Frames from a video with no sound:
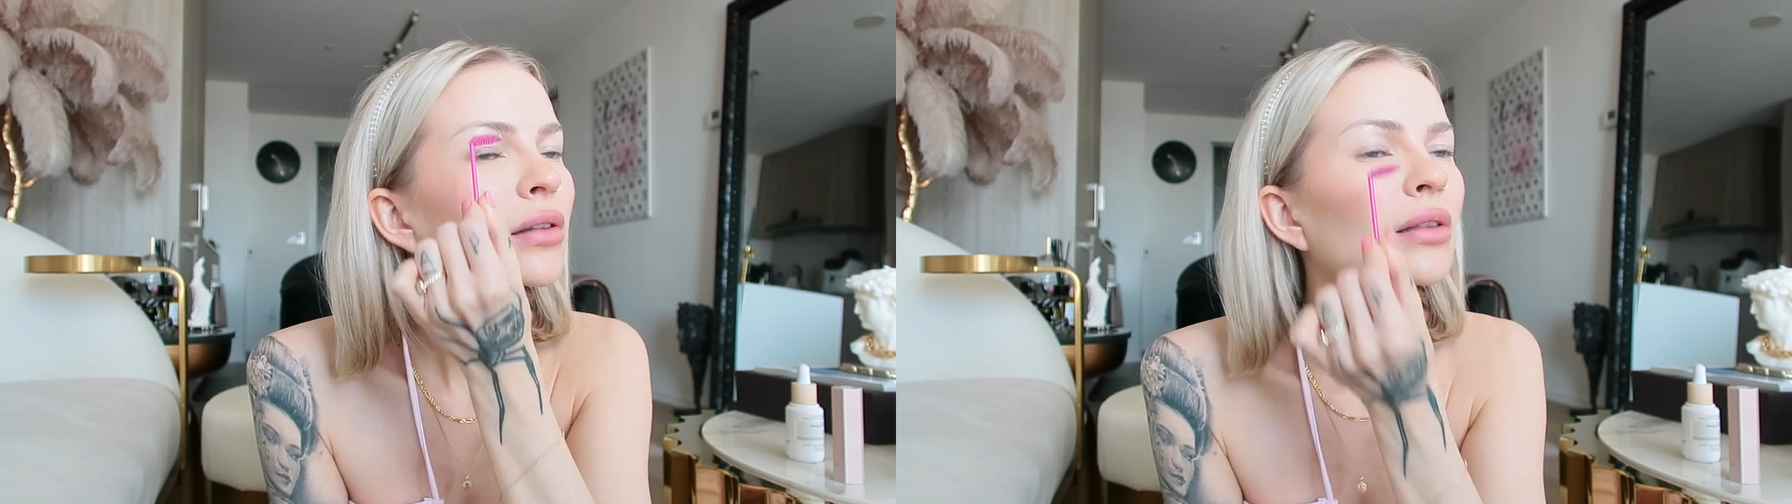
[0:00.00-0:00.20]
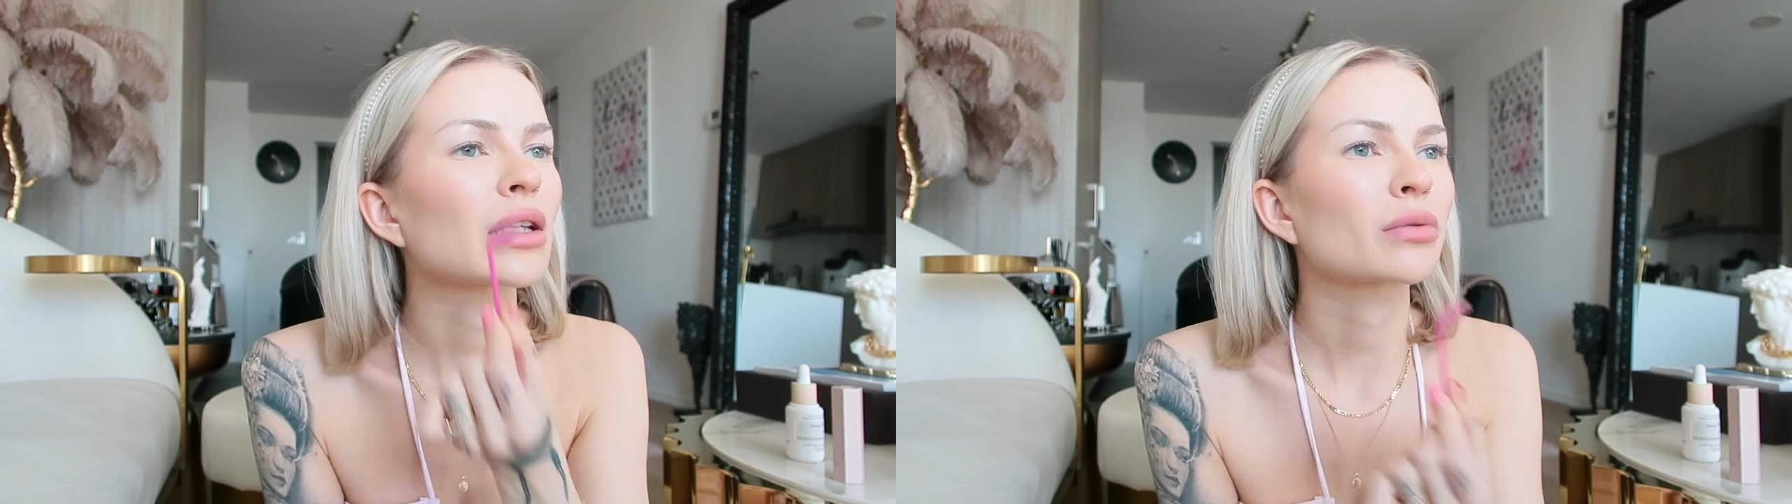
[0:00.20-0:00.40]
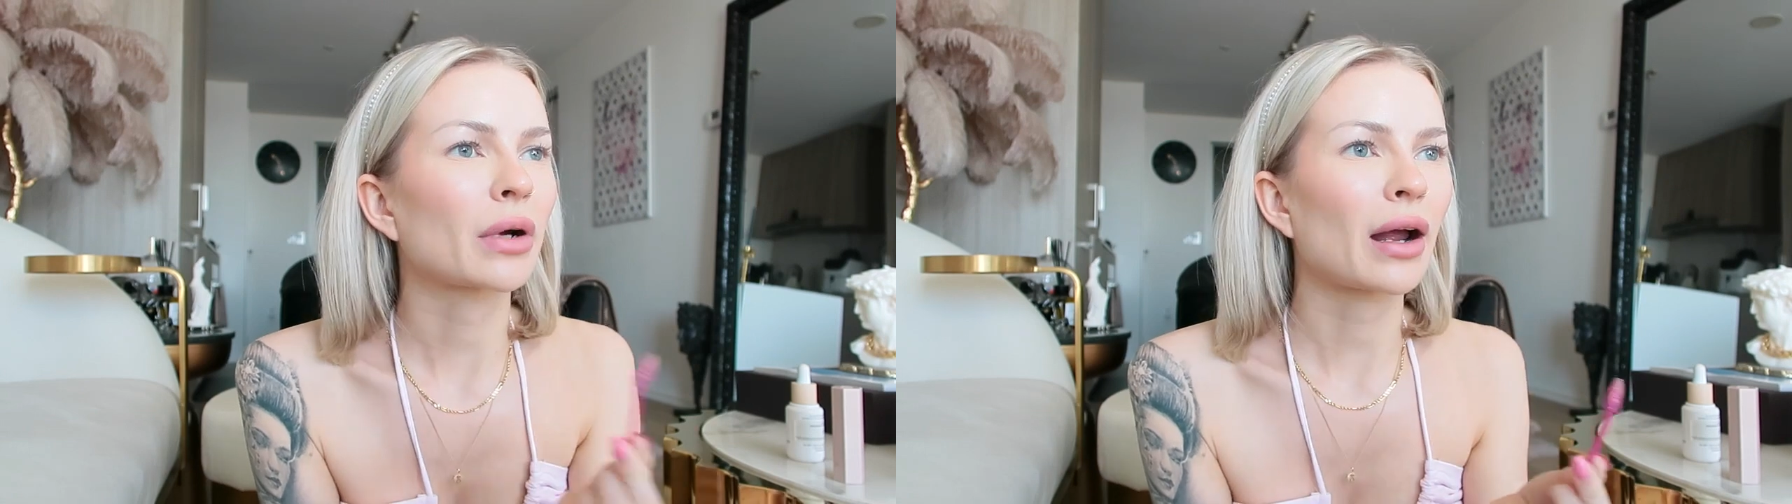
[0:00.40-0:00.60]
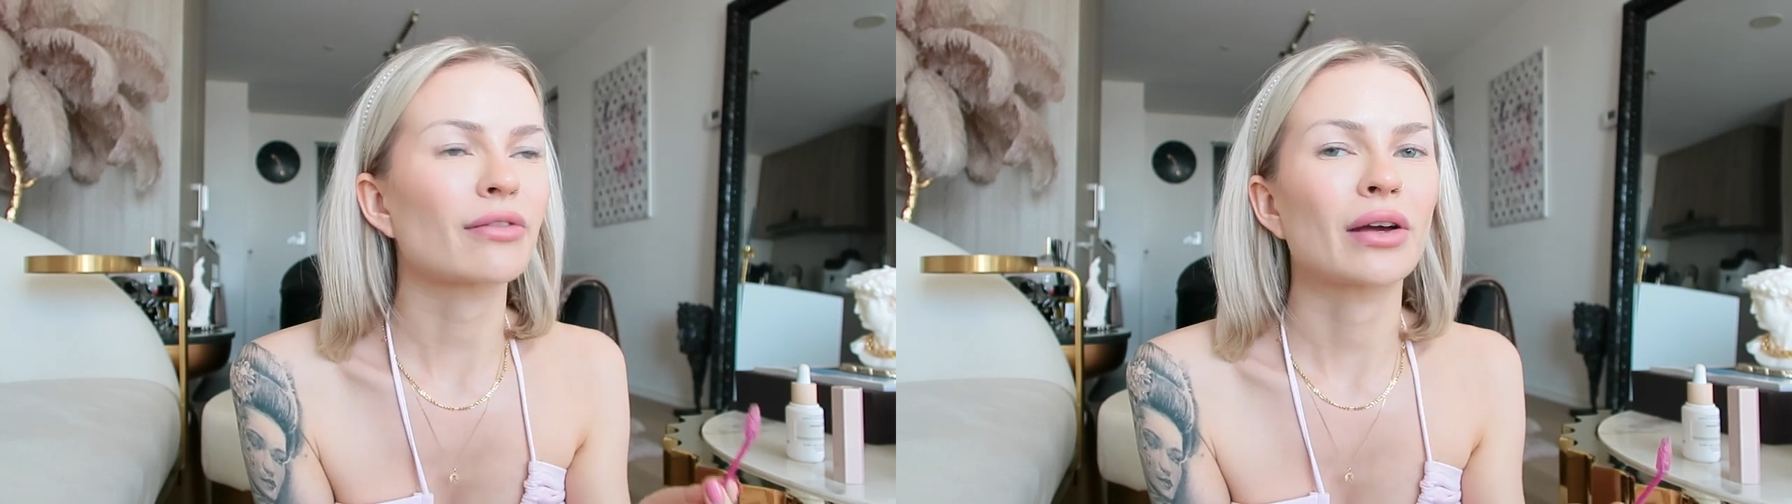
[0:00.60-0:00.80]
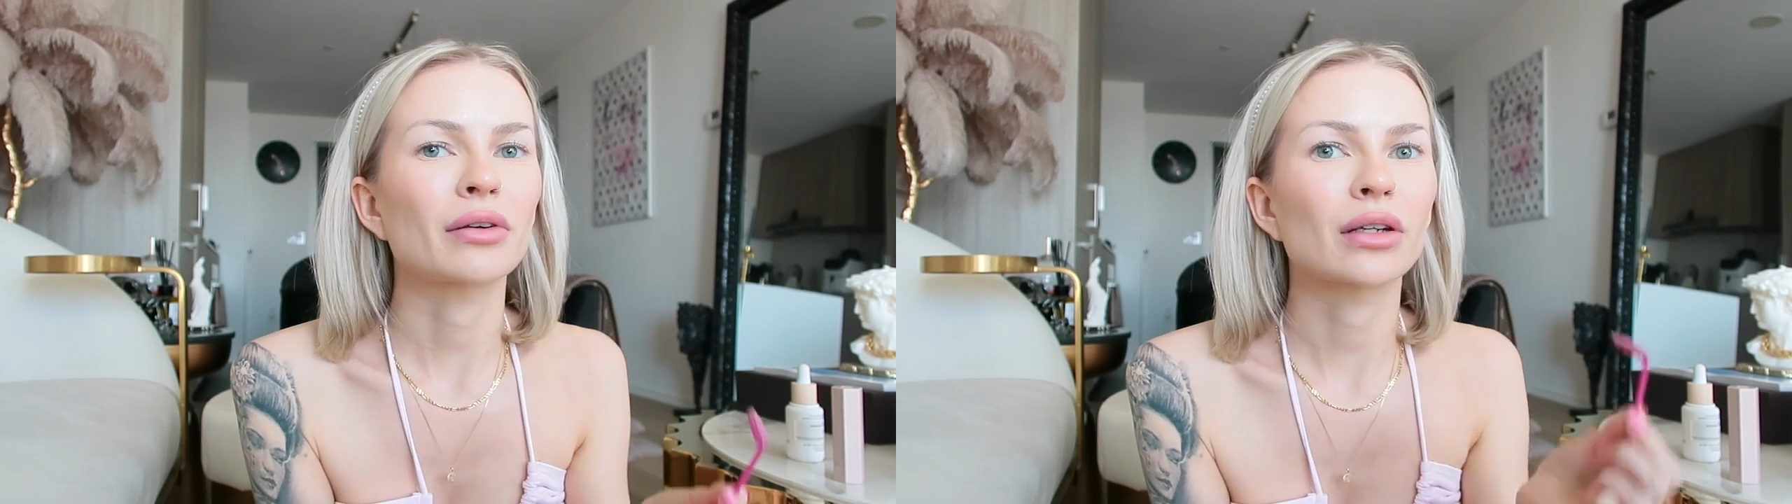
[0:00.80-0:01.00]
That's where I
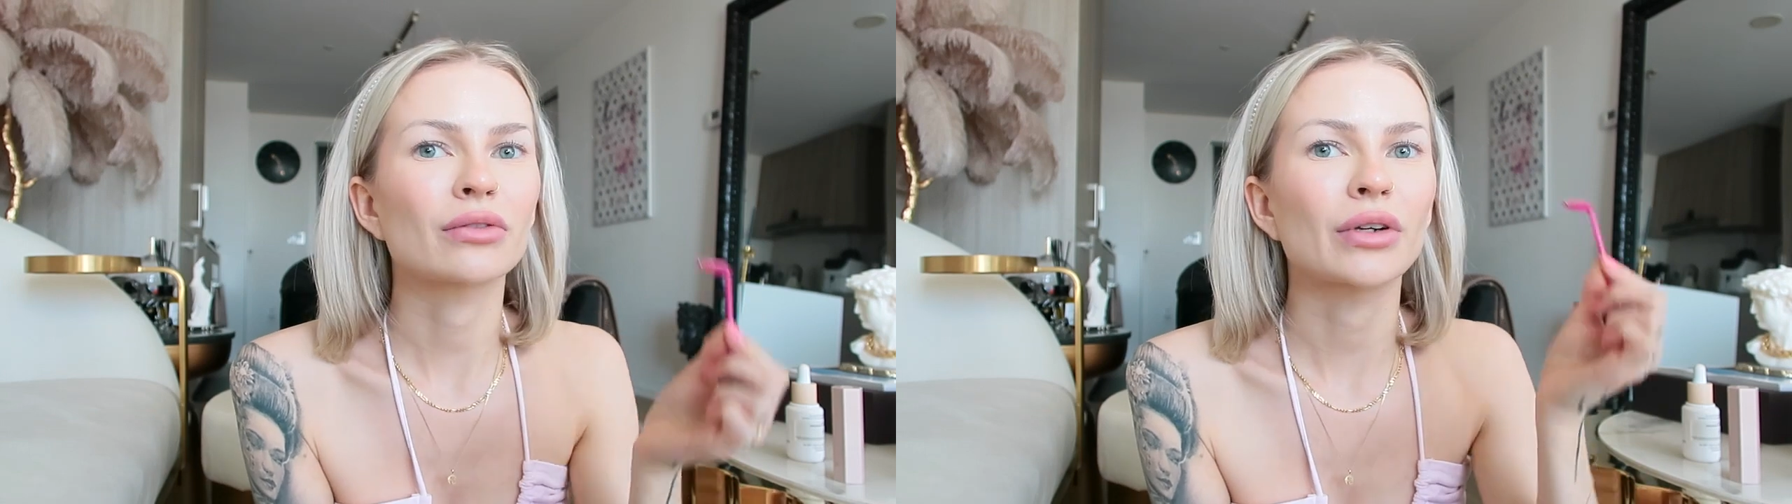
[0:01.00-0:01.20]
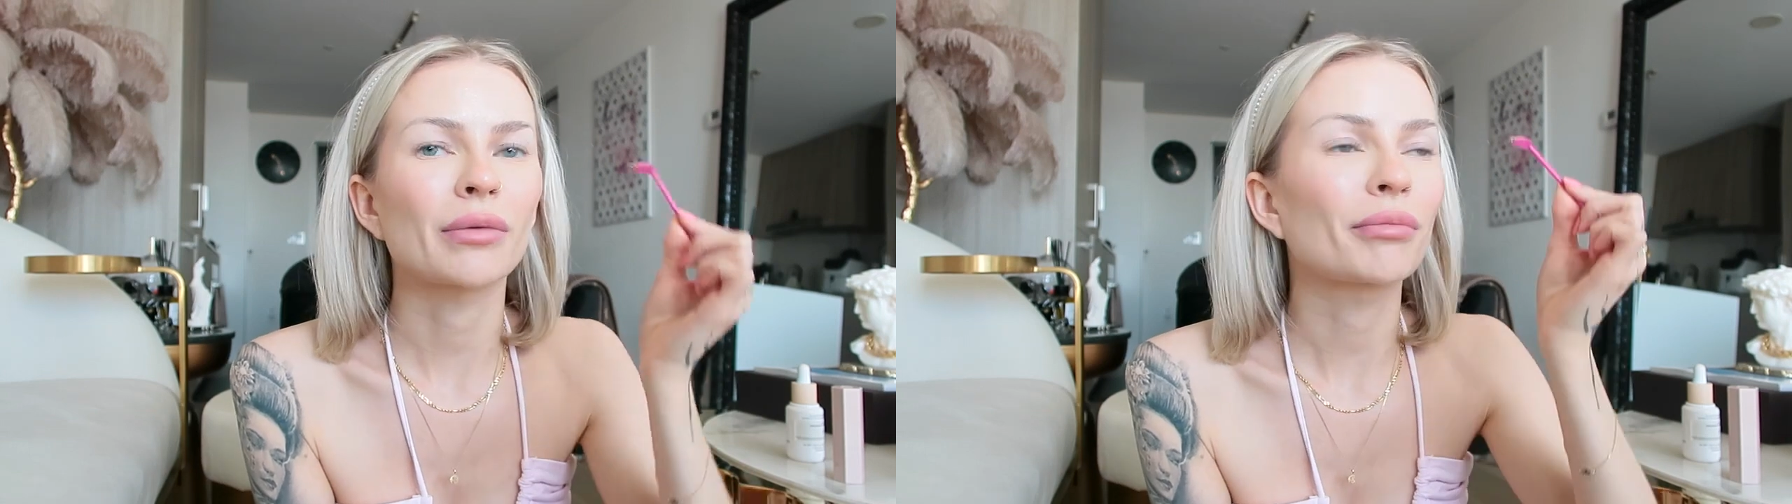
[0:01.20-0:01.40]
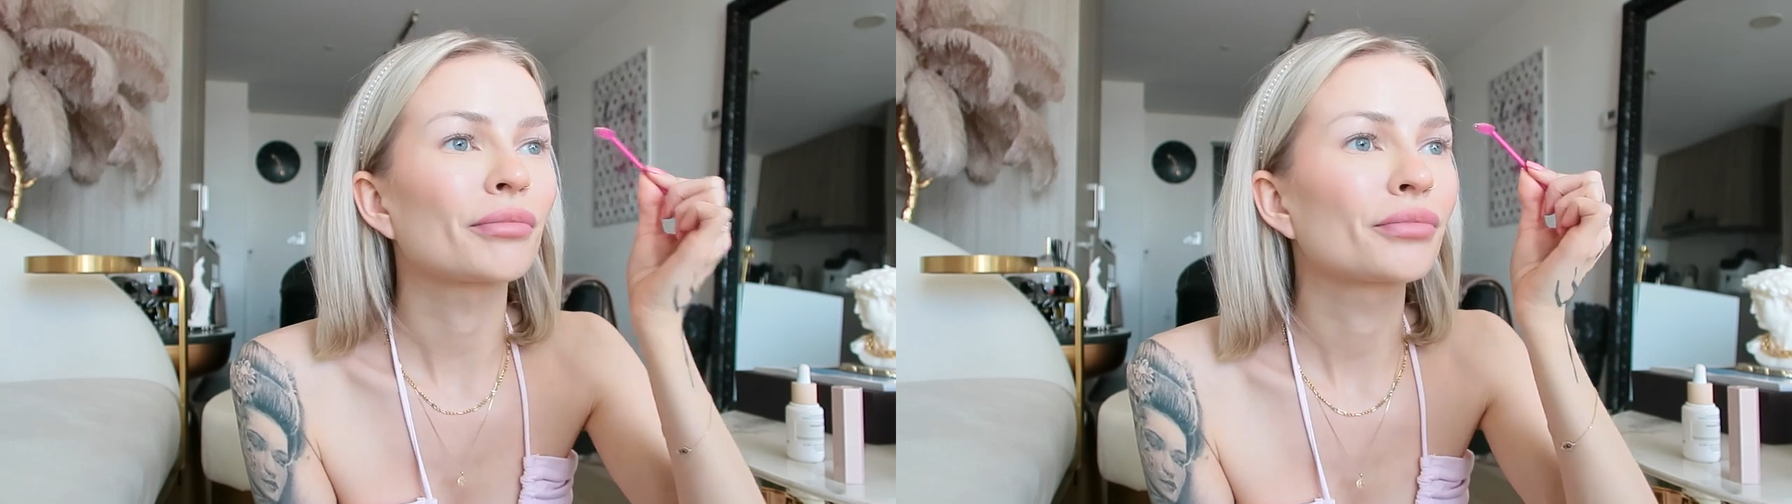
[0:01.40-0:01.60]
found it from.